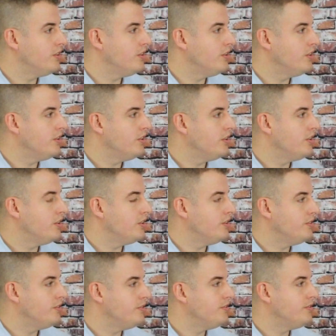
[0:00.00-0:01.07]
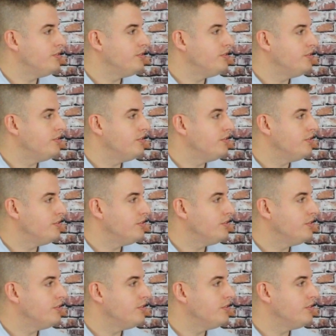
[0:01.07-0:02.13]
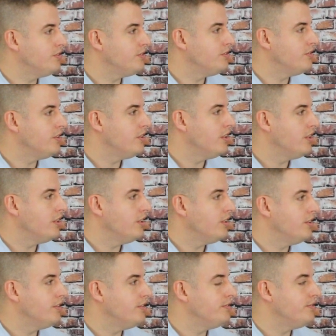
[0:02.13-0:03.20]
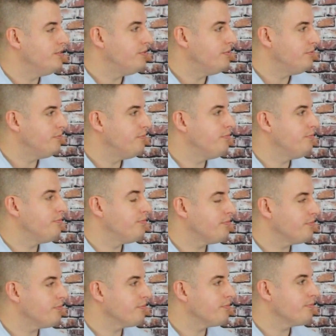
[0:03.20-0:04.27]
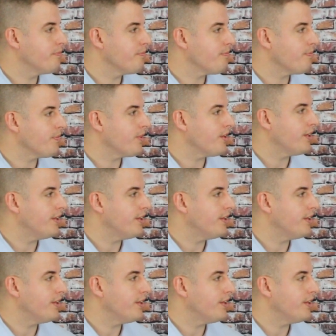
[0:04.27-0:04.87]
(silent)